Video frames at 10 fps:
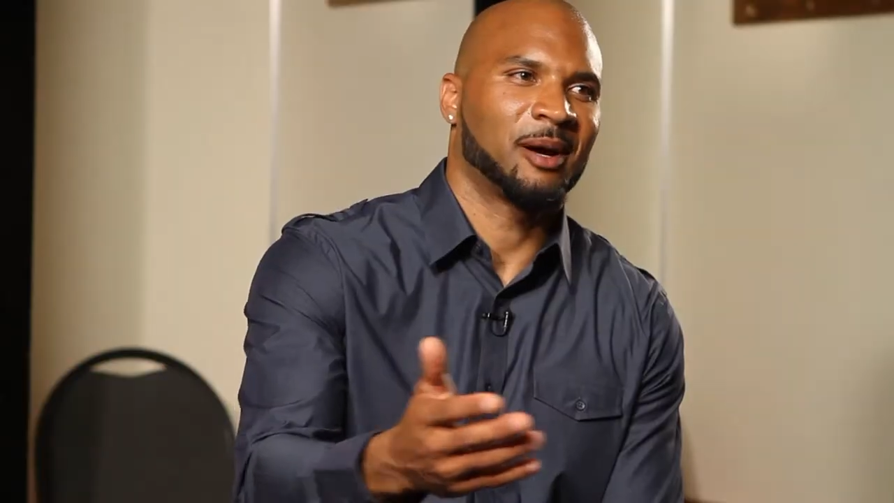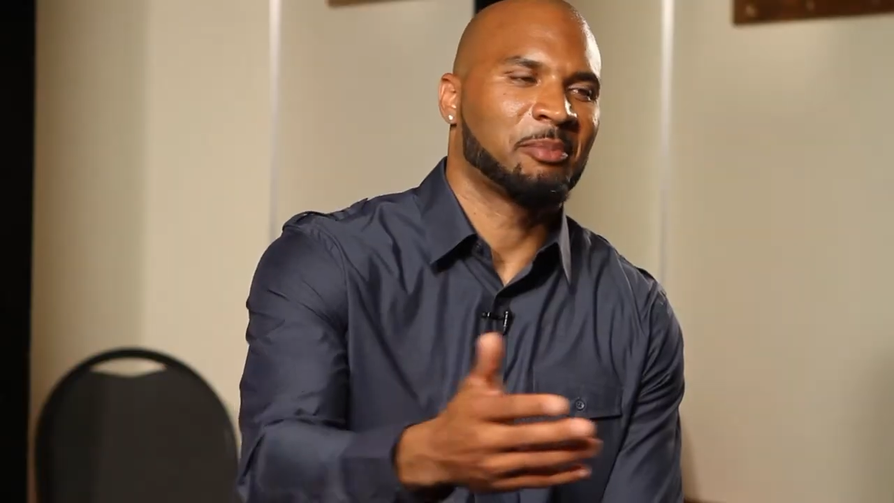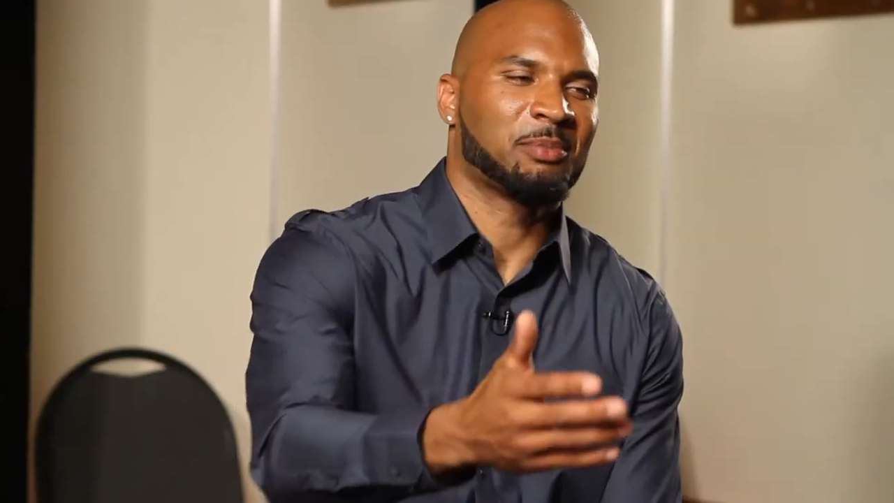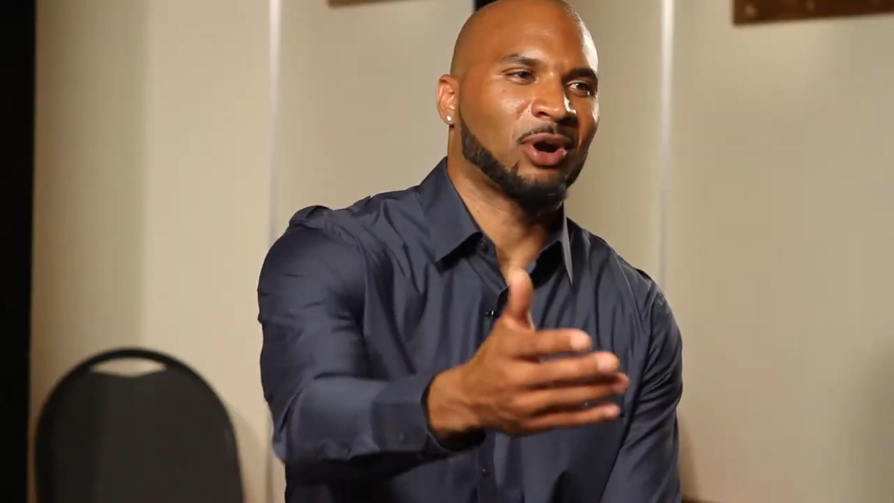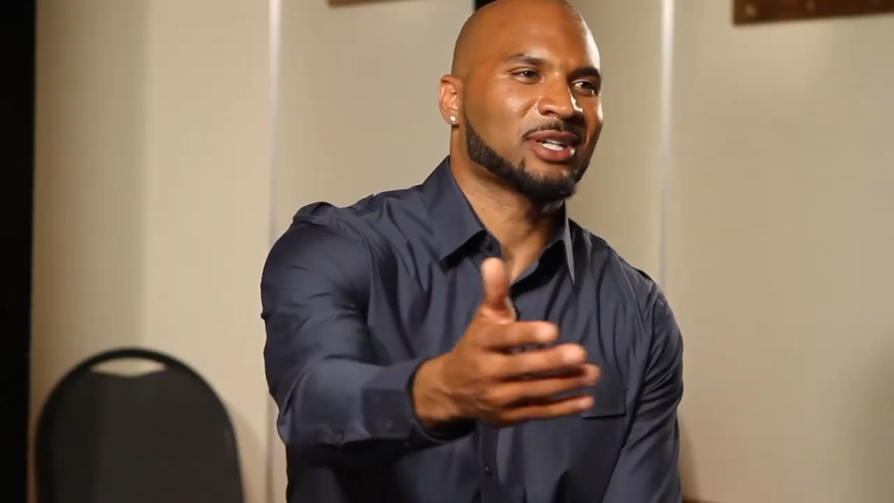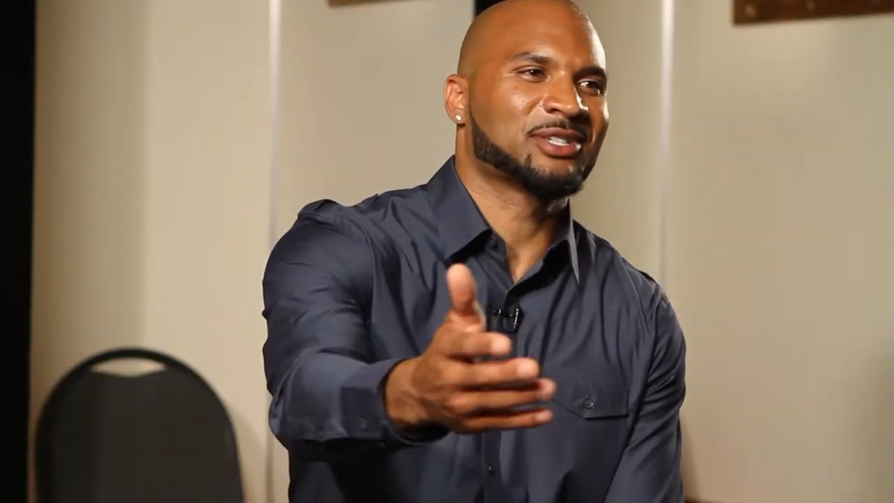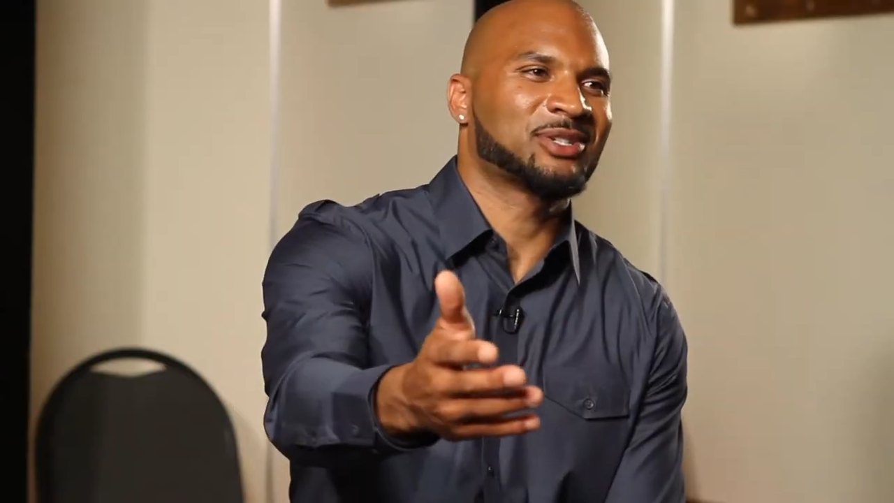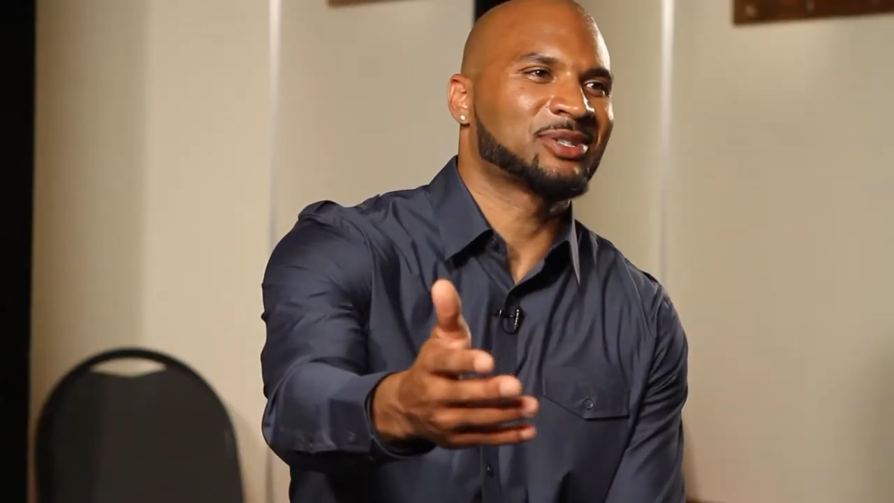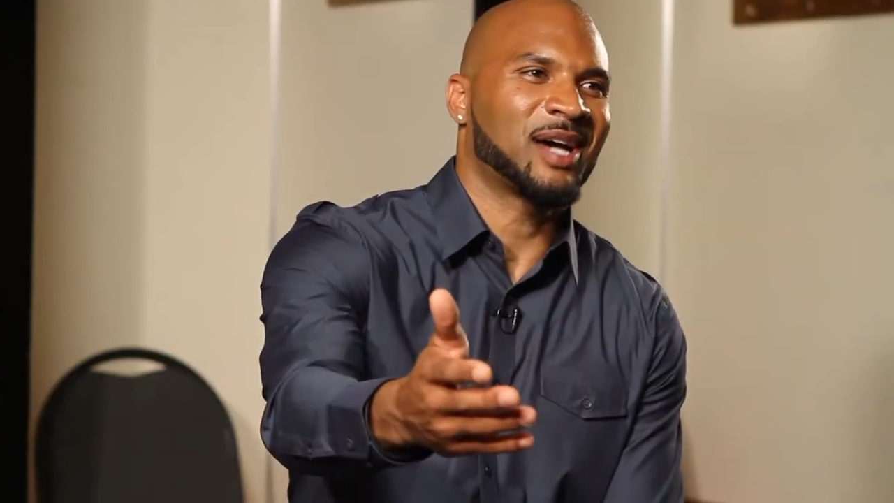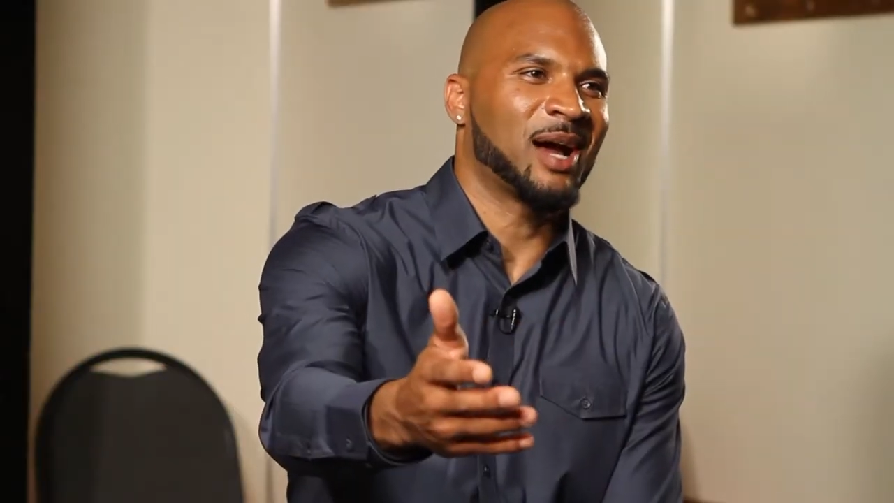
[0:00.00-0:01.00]
I mean, Markus, is
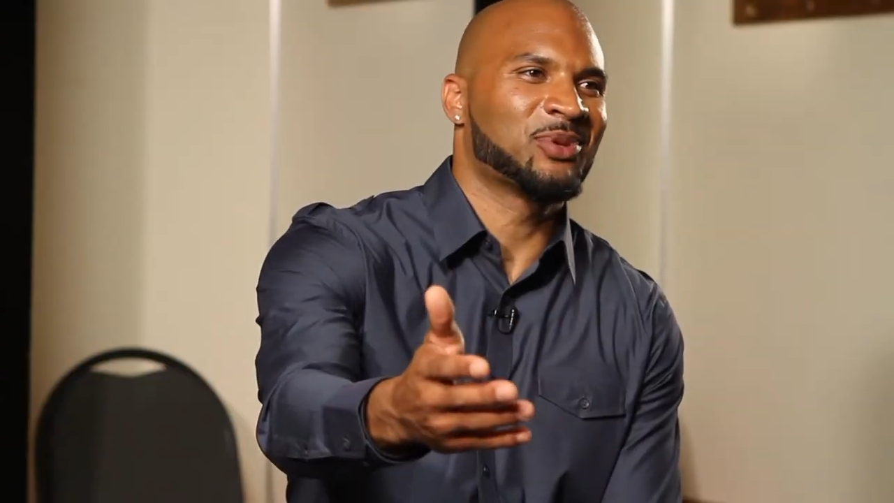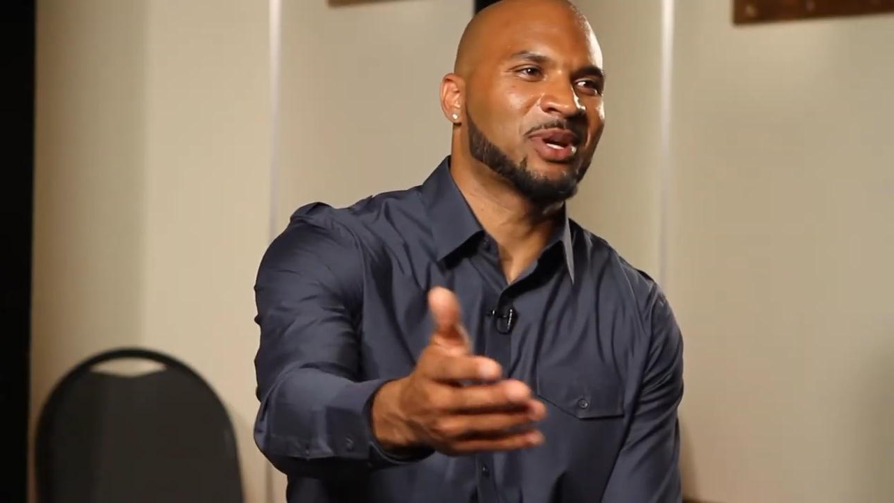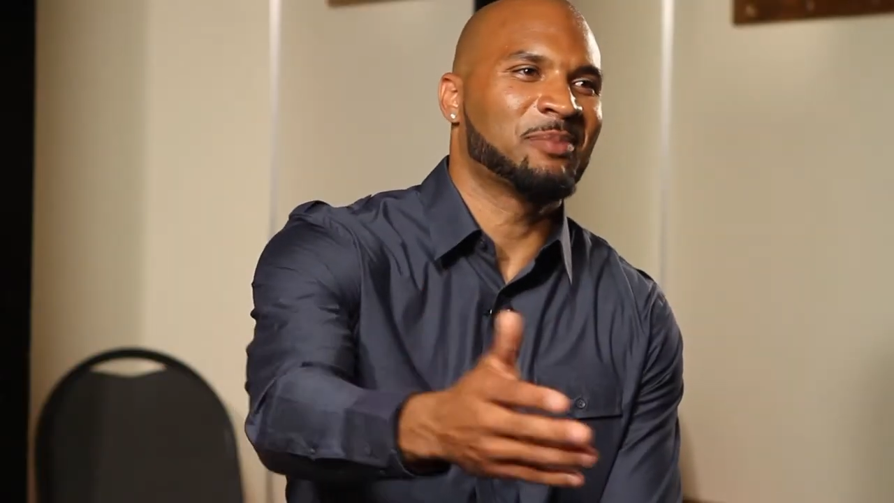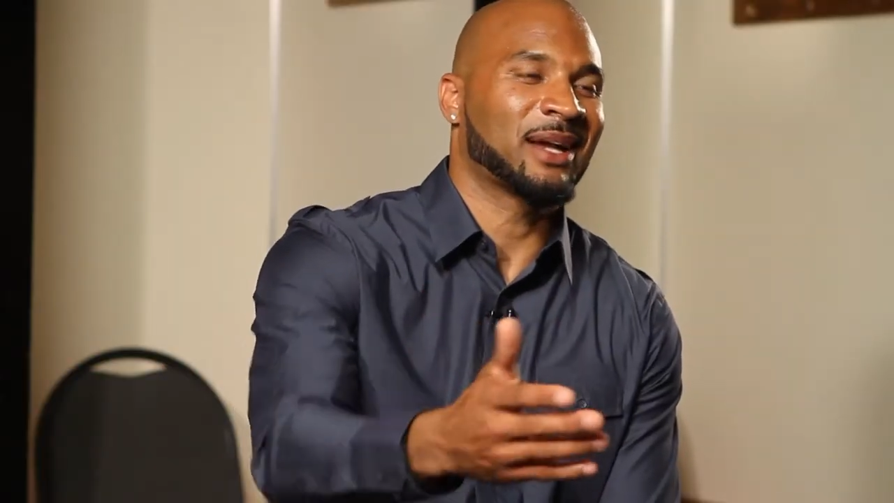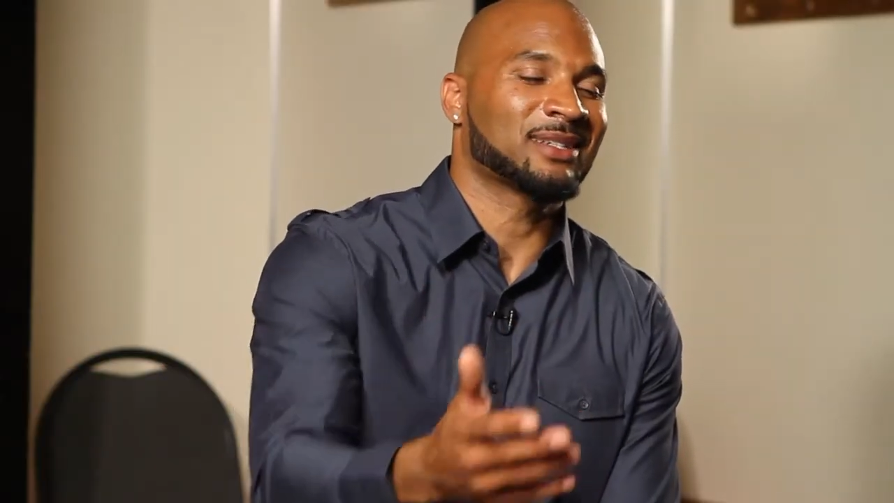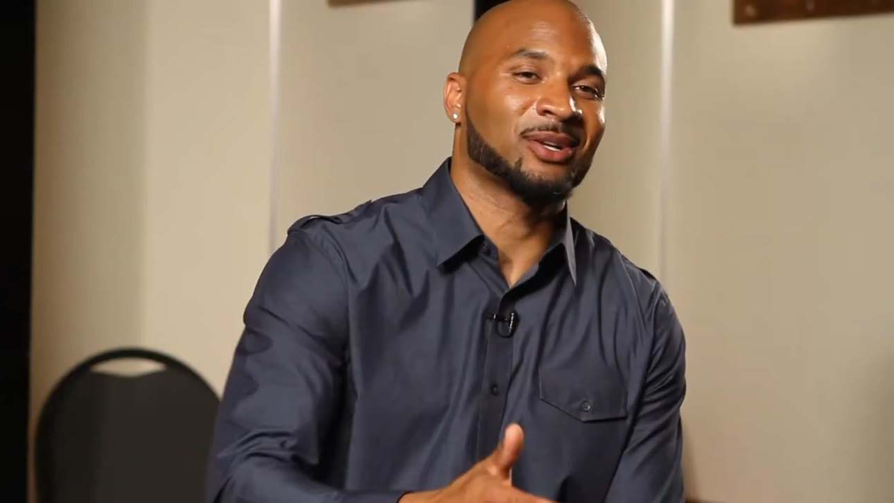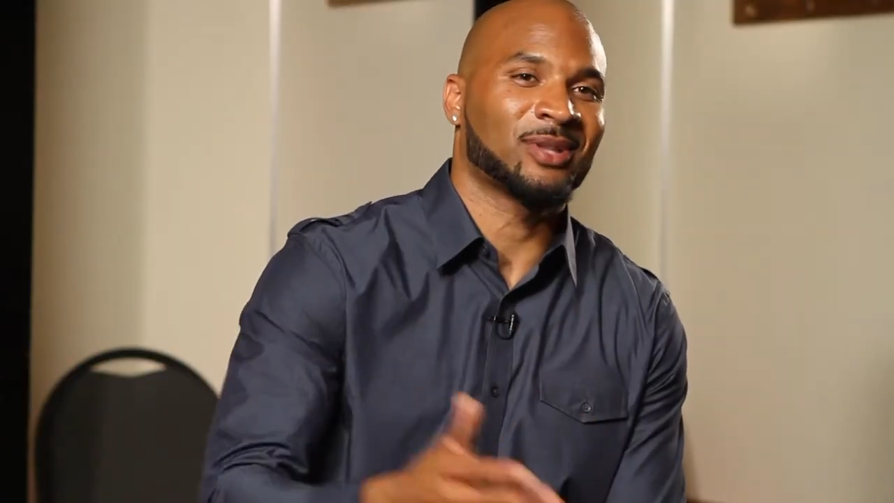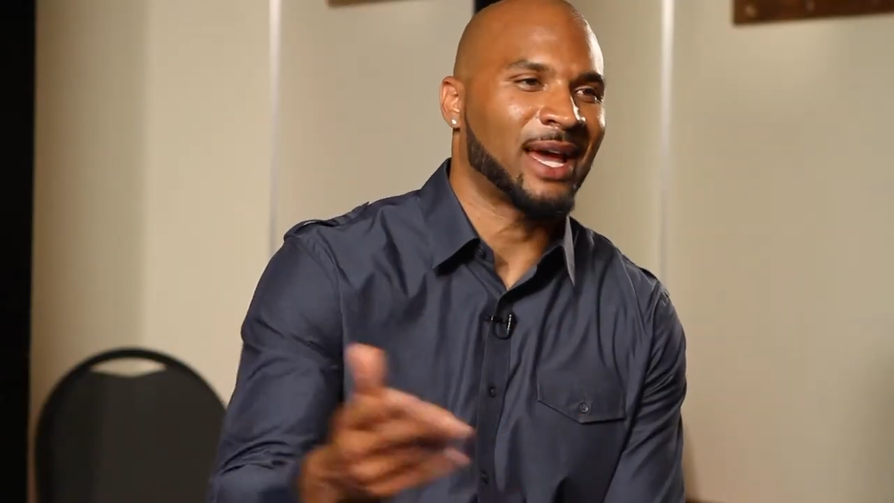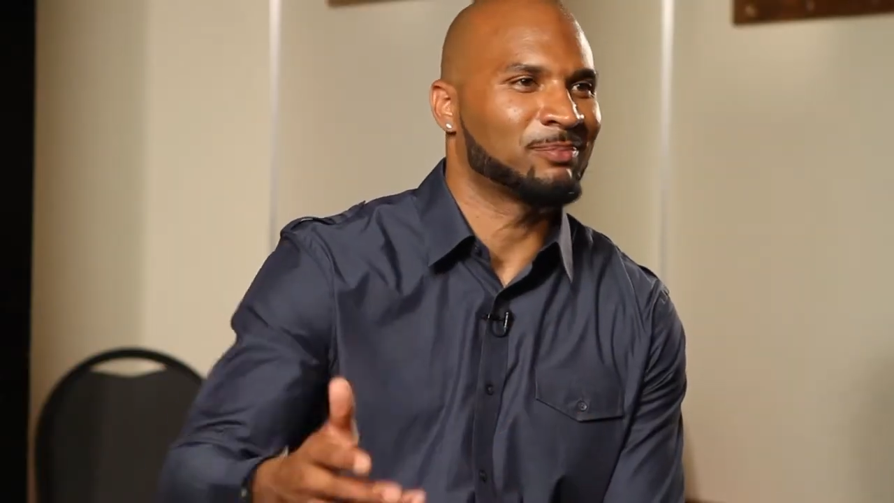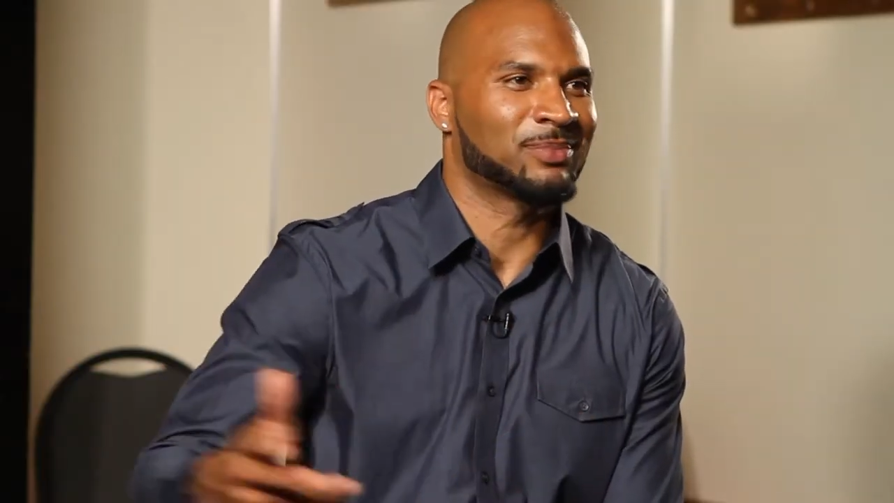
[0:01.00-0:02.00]
there a time when you come back to huddle,
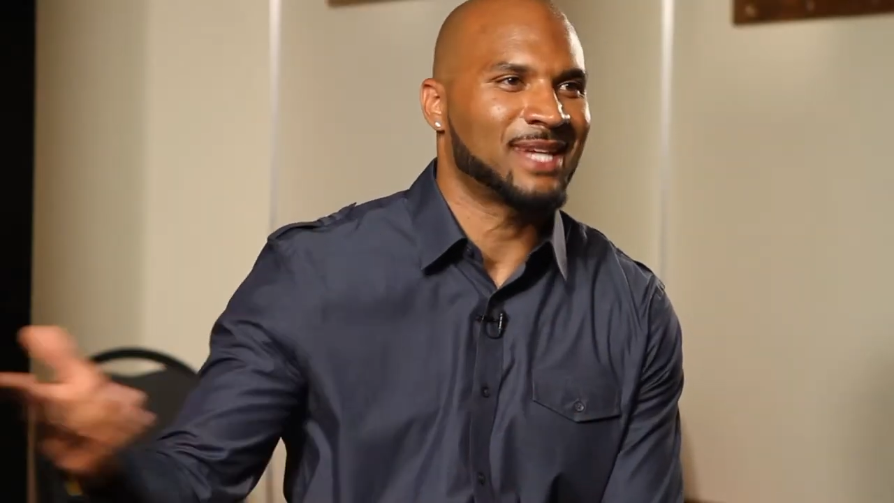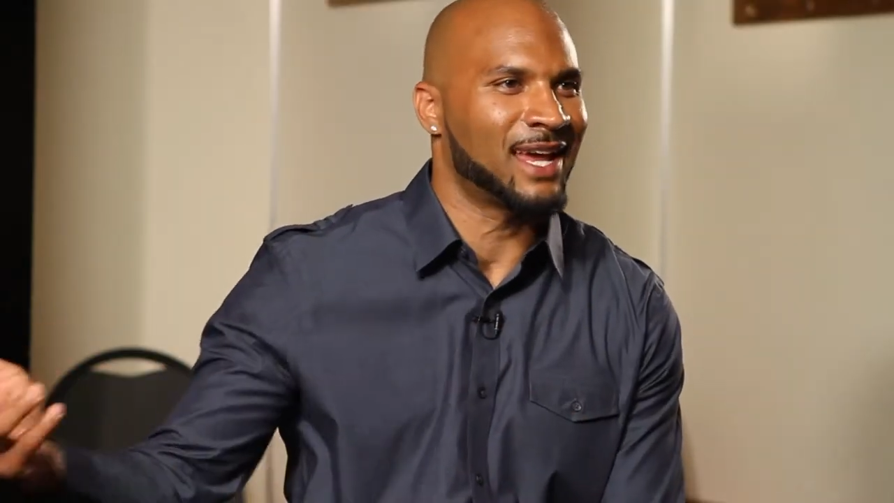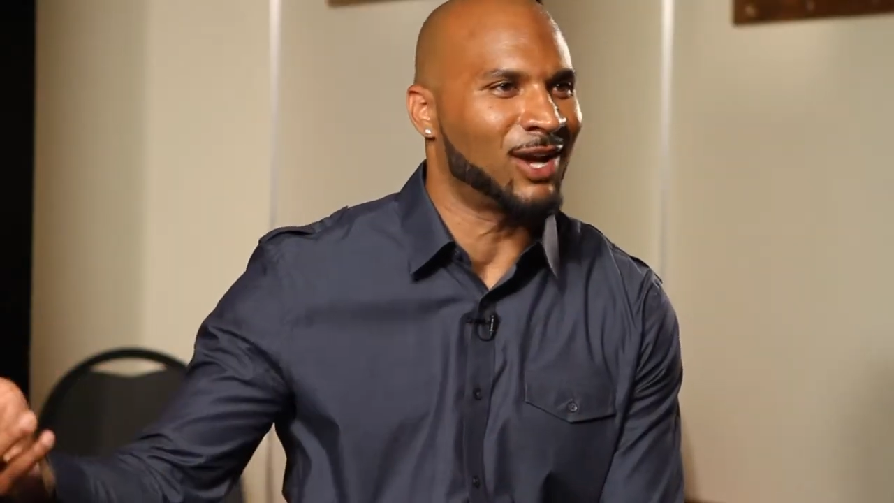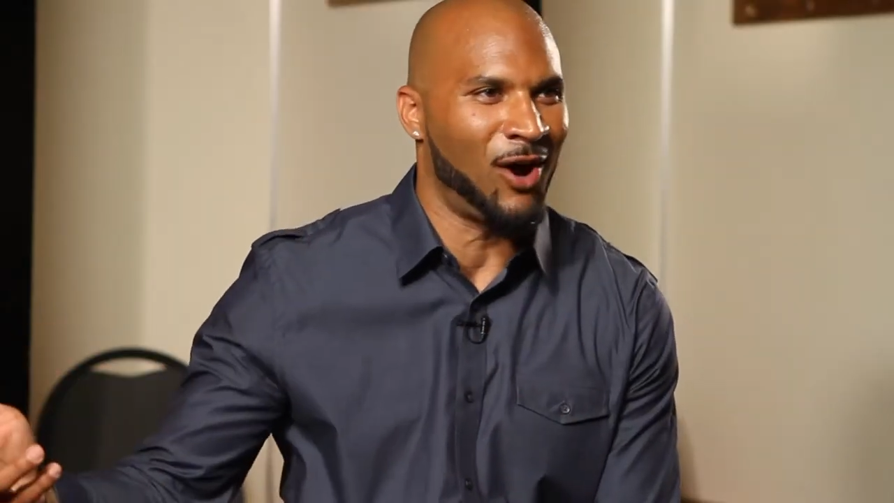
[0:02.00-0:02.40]
like, take